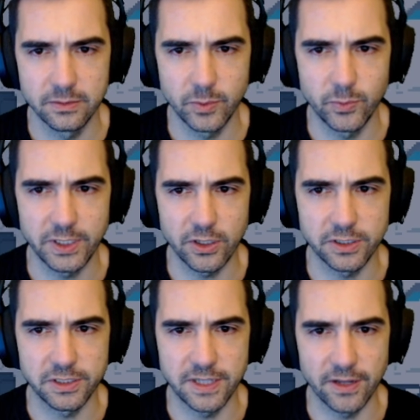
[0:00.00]
We really ought
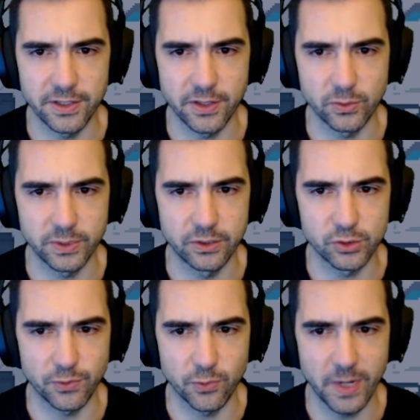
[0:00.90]
to tell the other
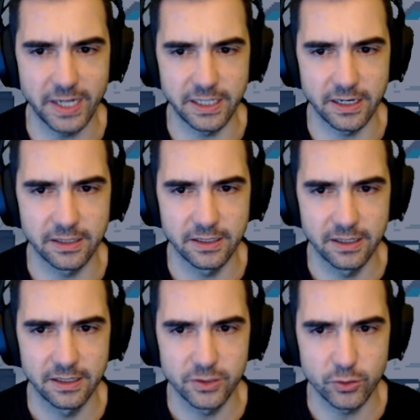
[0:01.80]
leaders of Aurania
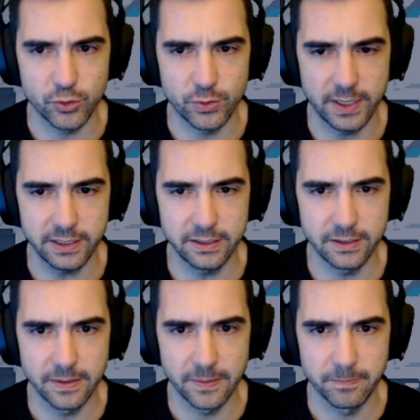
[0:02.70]
don't you think?
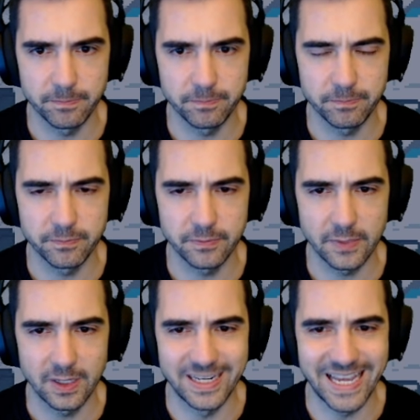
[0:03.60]

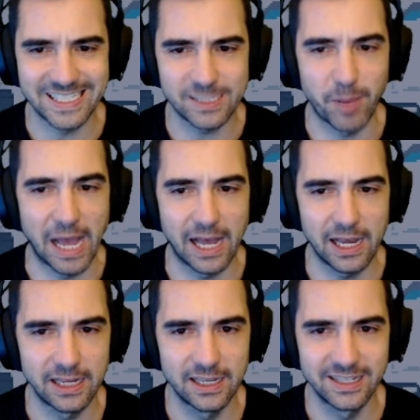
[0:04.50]
N'est-ce pas?
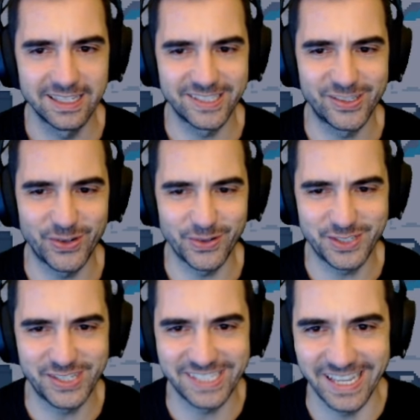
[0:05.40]
Did you hear what
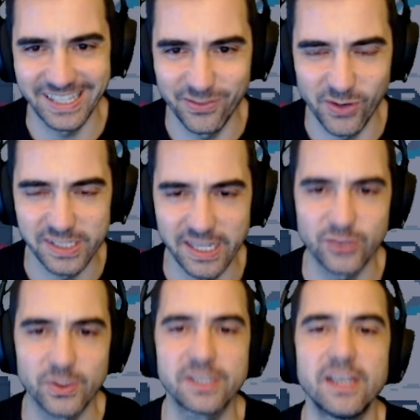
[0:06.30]
she said, the voice
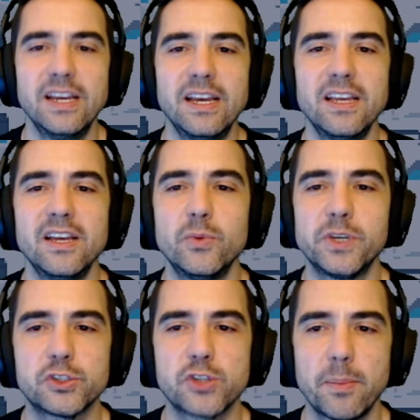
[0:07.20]
actress? We
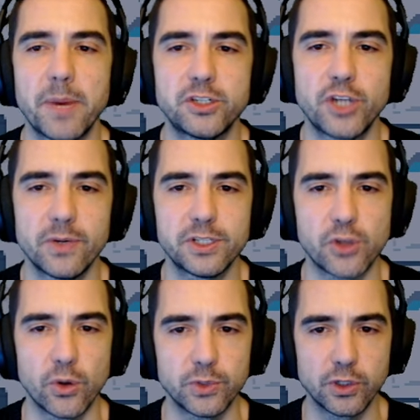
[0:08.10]
could stop by
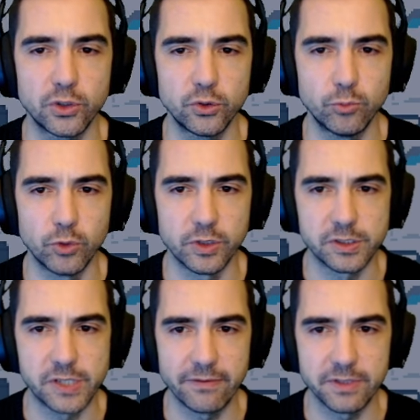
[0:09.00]
Cherrystone, the
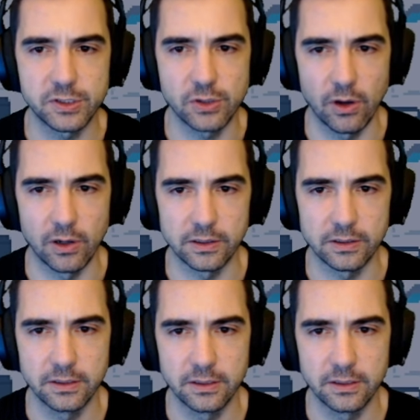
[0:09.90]
Gloomwoods, Heavensong.